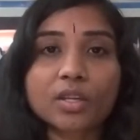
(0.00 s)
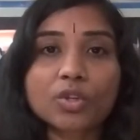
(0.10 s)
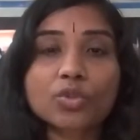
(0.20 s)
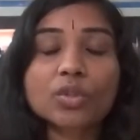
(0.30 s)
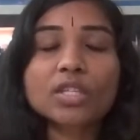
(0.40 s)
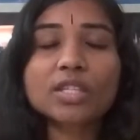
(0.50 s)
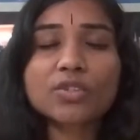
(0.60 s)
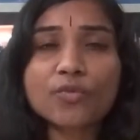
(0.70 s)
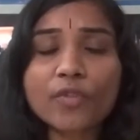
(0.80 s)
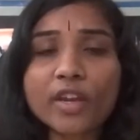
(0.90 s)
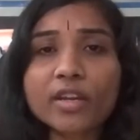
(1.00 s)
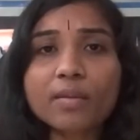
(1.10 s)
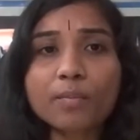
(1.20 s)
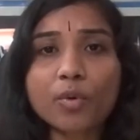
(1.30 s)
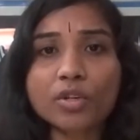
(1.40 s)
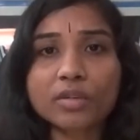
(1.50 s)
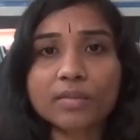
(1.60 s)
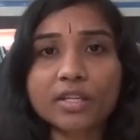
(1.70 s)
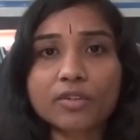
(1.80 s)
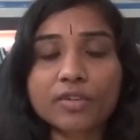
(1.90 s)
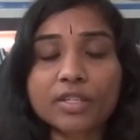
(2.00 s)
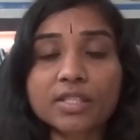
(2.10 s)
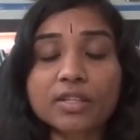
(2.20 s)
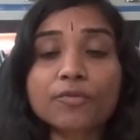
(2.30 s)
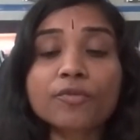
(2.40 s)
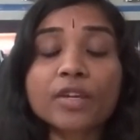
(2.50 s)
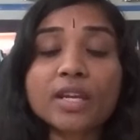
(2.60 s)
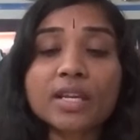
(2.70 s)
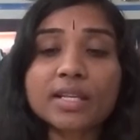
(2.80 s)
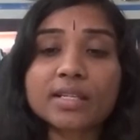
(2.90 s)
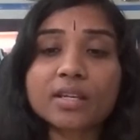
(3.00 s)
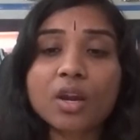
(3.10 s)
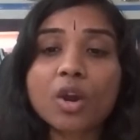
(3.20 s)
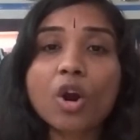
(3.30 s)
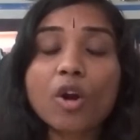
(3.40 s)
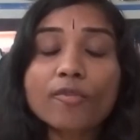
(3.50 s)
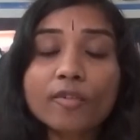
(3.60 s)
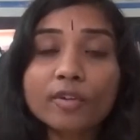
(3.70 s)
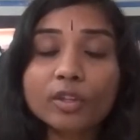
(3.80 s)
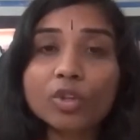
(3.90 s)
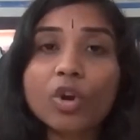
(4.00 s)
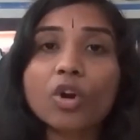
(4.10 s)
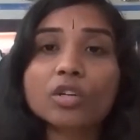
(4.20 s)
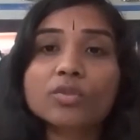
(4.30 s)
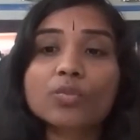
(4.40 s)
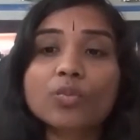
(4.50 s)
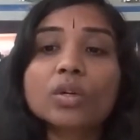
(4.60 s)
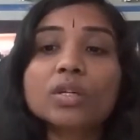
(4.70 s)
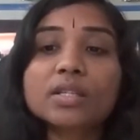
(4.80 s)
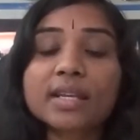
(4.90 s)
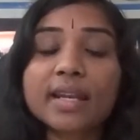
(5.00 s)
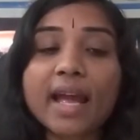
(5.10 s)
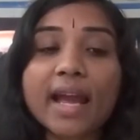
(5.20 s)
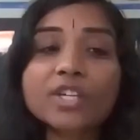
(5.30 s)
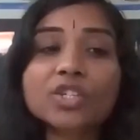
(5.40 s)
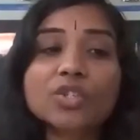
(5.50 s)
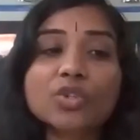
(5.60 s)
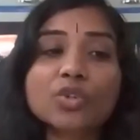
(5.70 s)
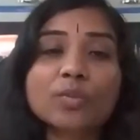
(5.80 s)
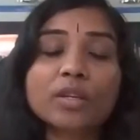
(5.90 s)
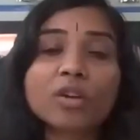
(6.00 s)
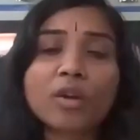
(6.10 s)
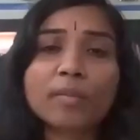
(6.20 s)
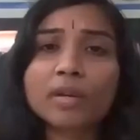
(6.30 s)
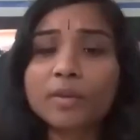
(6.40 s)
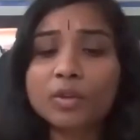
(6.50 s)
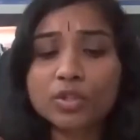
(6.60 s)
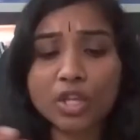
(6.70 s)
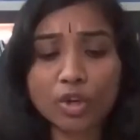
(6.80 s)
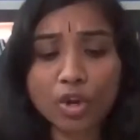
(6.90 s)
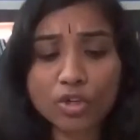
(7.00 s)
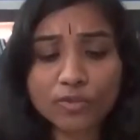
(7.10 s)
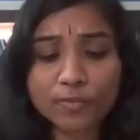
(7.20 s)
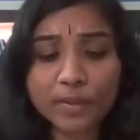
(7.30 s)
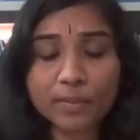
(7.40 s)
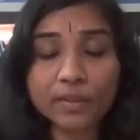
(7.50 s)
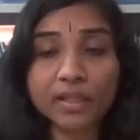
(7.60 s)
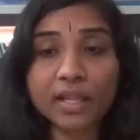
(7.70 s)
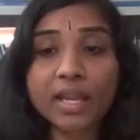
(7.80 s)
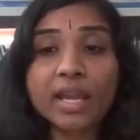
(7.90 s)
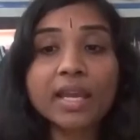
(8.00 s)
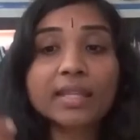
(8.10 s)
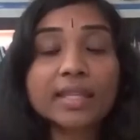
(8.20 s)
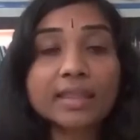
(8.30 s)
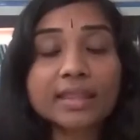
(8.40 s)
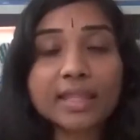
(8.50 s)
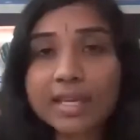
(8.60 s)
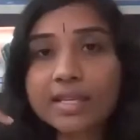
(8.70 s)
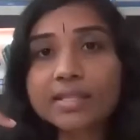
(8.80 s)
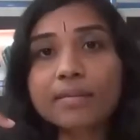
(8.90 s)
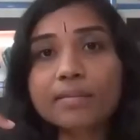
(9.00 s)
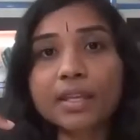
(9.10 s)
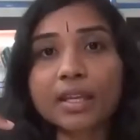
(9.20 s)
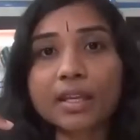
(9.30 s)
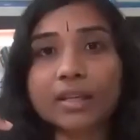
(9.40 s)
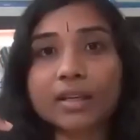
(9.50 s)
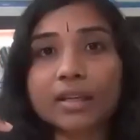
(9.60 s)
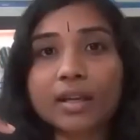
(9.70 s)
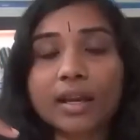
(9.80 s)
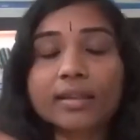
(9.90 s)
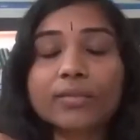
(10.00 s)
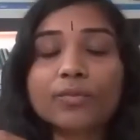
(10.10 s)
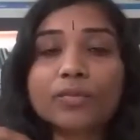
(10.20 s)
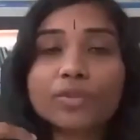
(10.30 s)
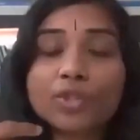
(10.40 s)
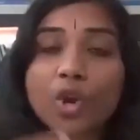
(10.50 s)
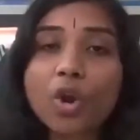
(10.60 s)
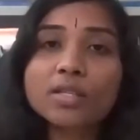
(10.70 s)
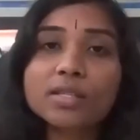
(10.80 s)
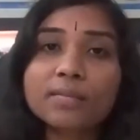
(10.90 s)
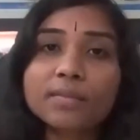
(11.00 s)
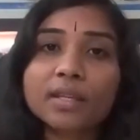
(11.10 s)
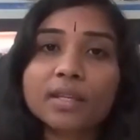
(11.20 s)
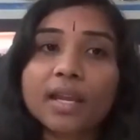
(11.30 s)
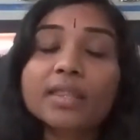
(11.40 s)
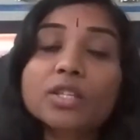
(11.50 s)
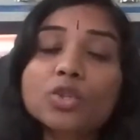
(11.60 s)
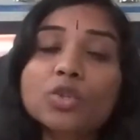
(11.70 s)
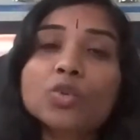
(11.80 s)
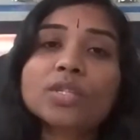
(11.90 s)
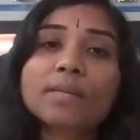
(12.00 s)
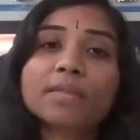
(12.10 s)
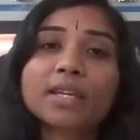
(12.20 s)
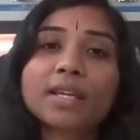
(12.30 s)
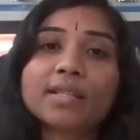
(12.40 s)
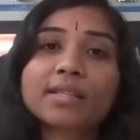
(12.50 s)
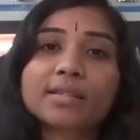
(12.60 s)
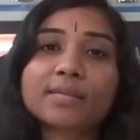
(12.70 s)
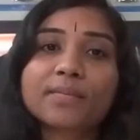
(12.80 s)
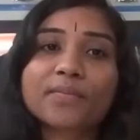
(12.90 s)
So this is very important, my dear friends. The field of our thoughts, words, and actions should be in harmony, because a lot of people, they think something and they talk something and they do something else.